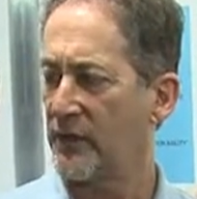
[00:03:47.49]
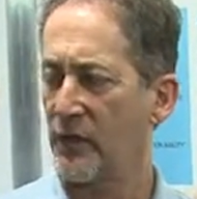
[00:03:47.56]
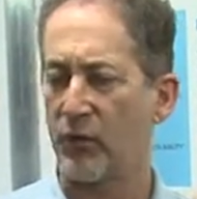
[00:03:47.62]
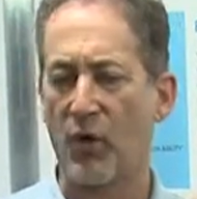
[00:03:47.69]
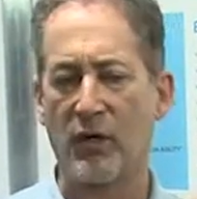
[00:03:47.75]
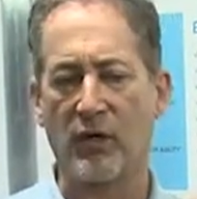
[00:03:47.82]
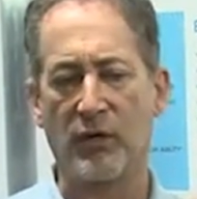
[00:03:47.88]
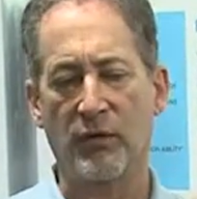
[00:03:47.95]

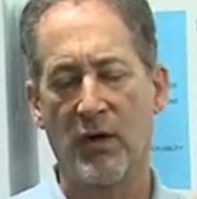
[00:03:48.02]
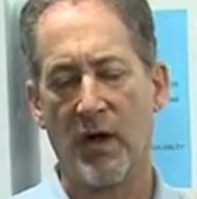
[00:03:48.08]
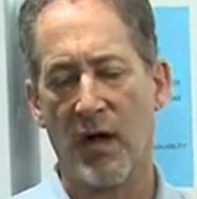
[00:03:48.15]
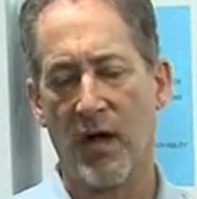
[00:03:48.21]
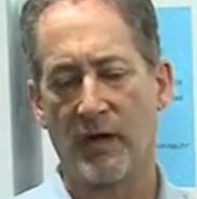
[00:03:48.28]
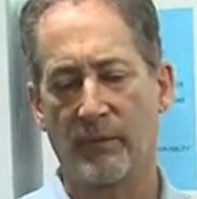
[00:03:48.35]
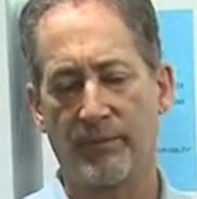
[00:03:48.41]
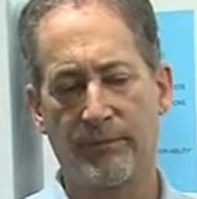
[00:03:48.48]
There are
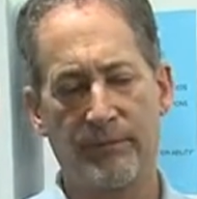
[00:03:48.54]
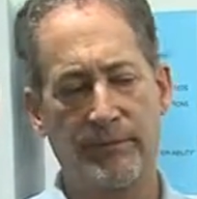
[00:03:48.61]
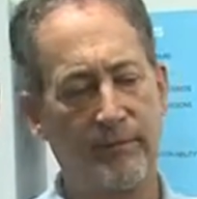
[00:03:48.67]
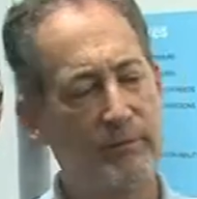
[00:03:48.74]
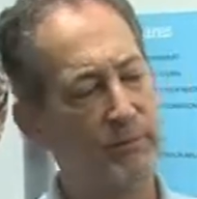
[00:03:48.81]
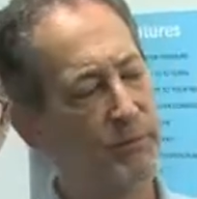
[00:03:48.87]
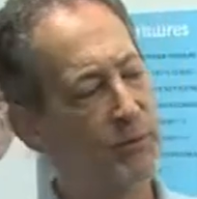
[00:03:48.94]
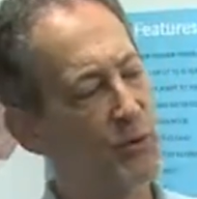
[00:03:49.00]
um,
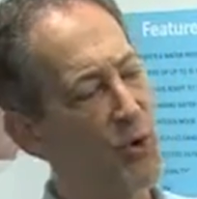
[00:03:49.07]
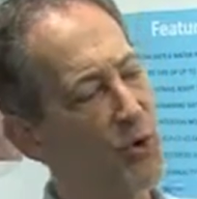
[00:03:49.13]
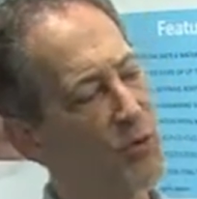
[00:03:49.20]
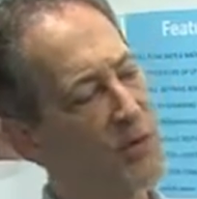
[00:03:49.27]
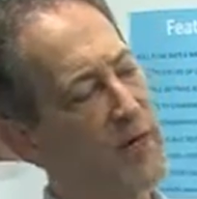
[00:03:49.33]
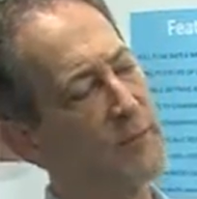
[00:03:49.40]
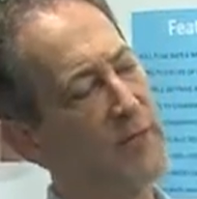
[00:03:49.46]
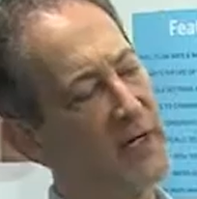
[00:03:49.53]

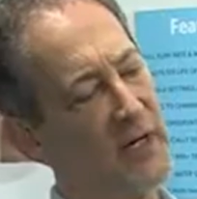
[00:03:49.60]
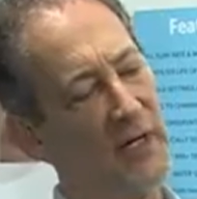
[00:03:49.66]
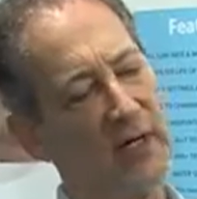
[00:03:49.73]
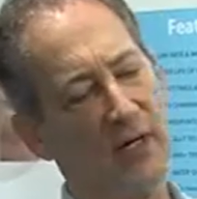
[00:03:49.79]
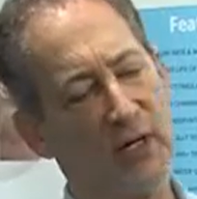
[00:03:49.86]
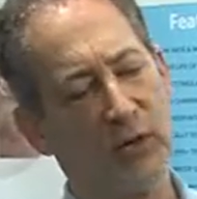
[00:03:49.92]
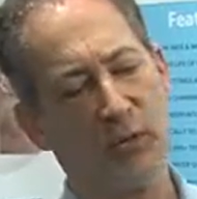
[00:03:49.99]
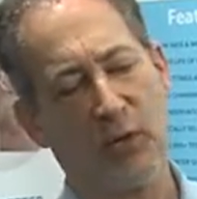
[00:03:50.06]
programming in
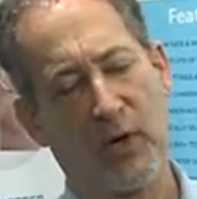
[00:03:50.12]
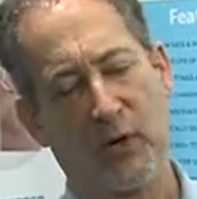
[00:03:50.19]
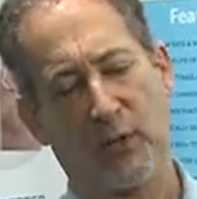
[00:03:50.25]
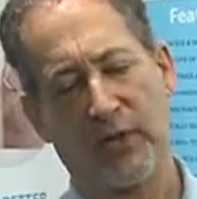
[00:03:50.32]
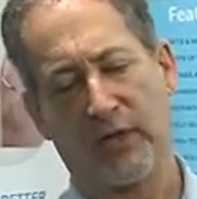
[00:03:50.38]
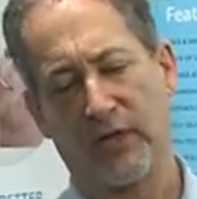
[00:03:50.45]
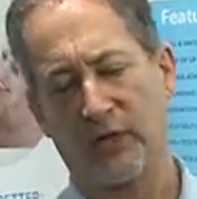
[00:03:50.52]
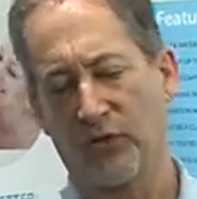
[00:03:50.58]
here where
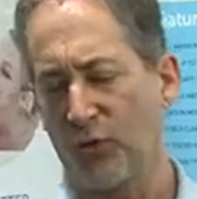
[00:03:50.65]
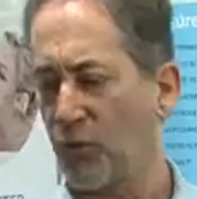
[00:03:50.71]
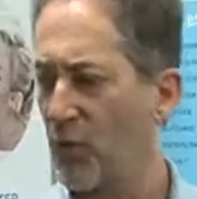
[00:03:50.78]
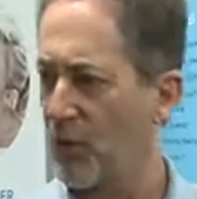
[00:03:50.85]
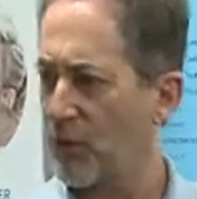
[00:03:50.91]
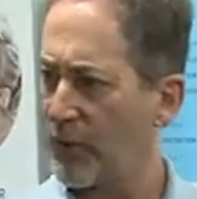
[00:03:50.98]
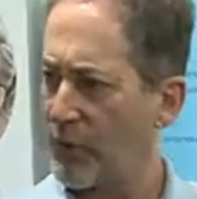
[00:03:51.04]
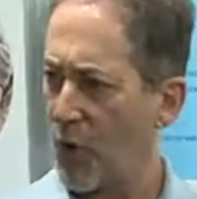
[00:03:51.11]
we can do
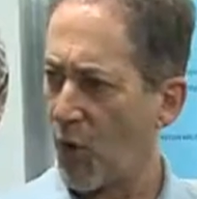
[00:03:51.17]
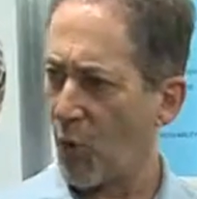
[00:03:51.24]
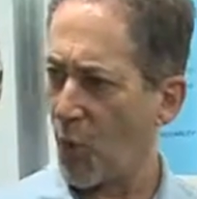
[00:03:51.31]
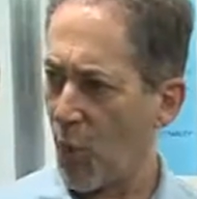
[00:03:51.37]
what we call